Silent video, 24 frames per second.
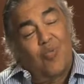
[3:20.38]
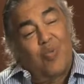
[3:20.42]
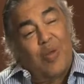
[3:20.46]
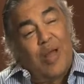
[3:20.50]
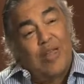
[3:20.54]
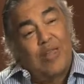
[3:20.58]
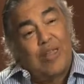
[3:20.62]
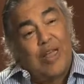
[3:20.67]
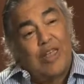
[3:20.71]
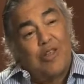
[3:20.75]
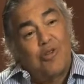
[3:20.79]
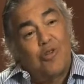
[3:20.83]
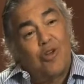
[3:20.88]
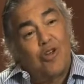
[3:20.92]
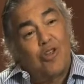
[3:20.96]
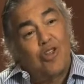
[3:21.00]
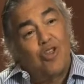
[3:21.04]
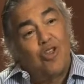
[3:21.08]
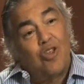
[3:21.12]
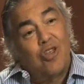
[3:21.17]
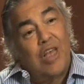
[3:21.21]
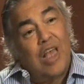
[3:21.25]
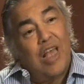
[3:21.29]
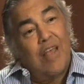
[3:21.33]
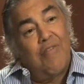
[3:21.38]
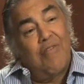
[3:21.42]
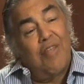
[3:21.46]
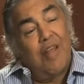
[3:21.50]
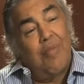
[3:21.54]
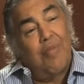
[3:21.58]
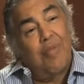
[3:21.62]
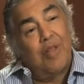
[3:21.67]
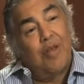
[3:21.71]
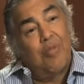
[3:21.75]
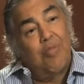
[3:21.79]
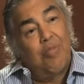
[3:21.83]
But that's because you gave
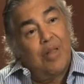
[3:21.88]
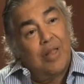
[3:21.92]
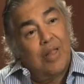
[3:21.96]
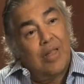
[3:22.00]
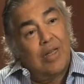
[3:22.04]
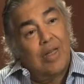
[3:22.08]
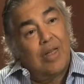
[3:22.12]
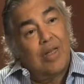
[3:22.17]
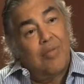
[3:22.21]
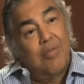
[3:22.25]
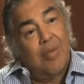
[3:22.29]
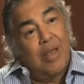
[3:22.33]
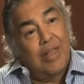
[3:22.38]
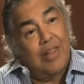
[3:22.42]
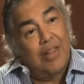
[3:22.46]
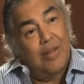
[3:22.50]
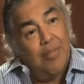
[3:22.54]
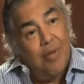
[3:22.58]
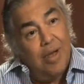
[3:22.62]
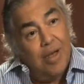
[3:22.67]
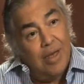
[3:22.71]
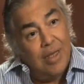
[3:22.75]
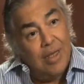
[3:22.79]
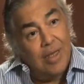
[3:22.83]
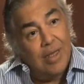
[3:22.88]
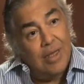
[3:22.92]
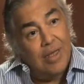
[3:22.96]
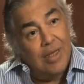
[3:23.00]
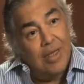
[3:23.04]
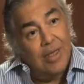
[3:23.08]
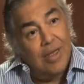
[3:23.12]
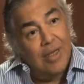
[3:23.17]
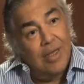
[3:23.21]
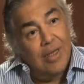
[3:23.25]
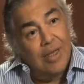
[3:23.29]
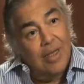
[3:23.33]
them the ability to make the money.
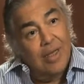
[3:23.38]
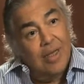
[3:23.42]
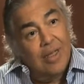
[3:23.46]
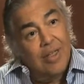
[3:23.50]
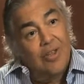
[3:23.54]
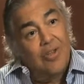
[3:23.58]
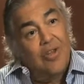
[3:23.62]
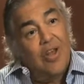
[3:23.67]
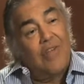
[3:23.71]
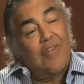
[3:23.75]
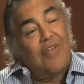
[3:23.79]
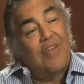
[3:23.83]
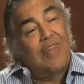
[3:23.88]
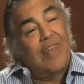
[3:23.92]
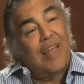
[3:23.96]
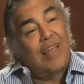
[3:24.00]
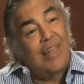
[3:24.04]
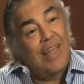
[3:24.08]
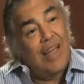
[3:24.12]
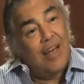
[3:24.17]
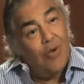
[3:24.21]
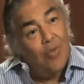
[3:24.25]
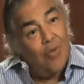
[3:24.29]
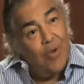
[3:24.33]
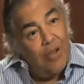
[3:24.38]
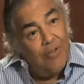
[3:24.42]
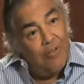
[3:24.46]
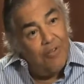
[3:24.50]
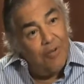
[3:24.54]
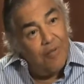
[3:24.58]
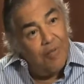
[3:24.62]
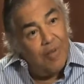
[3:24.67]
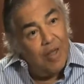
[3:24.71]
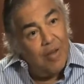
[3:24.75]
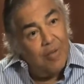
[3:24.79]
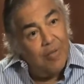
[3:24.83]
You have to take that away
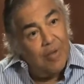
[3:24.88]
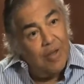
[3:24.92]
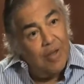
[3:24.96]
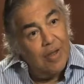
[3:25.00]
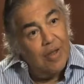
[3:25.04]
from them.